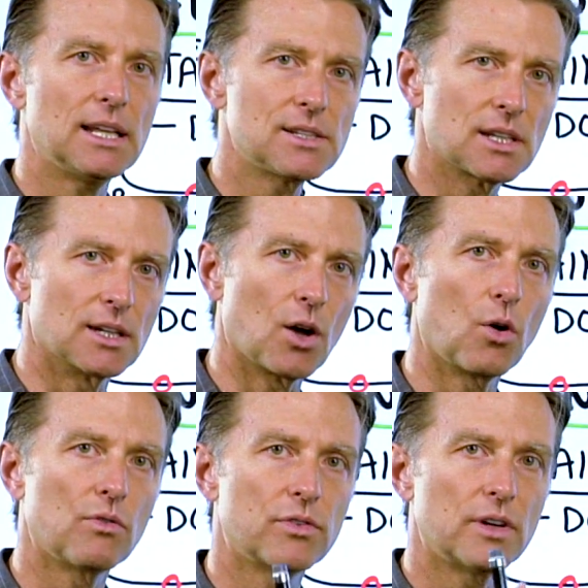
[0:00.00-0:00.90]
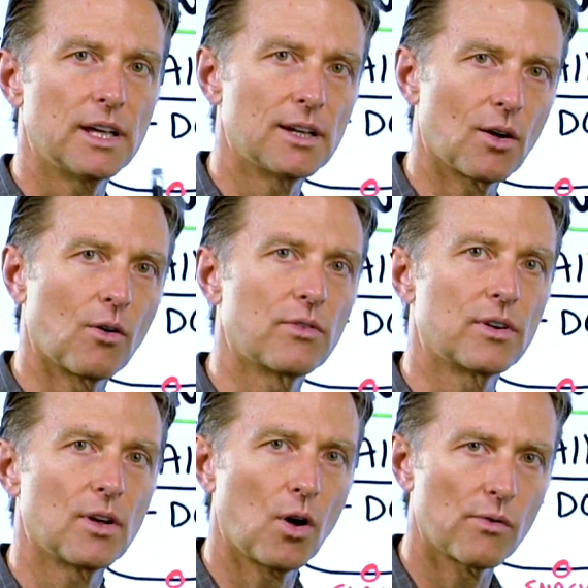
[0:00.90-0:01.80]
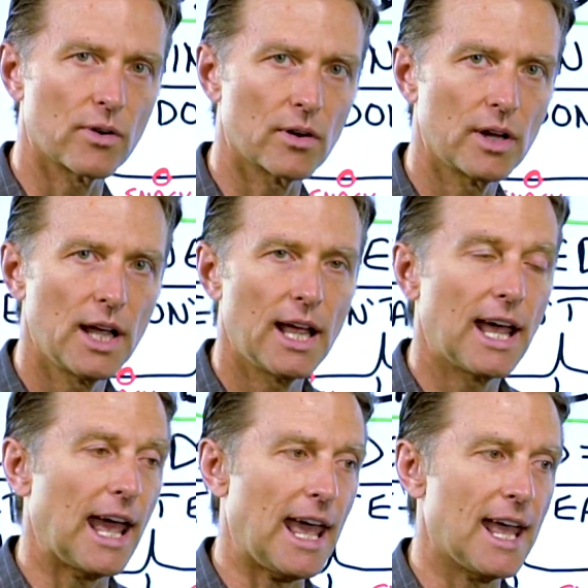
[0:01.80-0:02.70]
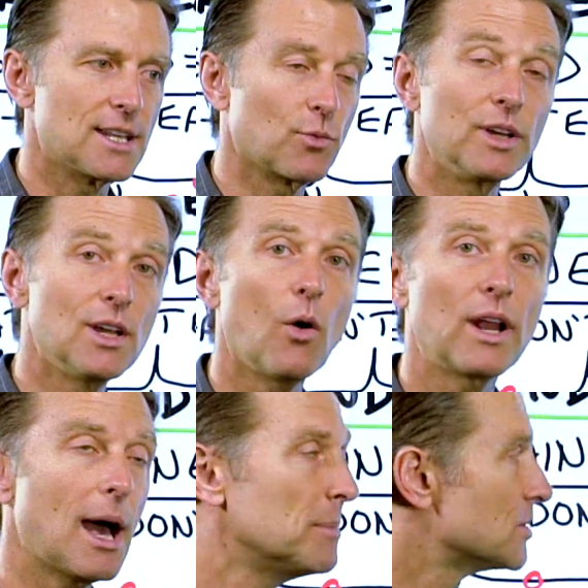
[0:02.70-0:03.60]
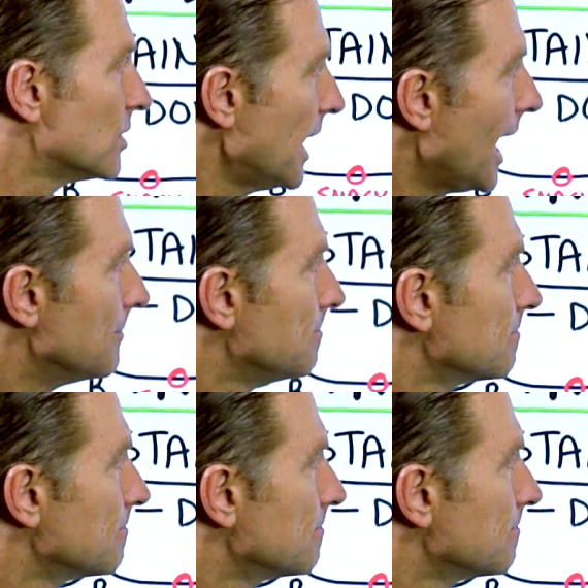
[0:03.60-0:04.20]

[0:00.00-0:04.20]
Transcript: insulin over and over and over. And we know what happens with that.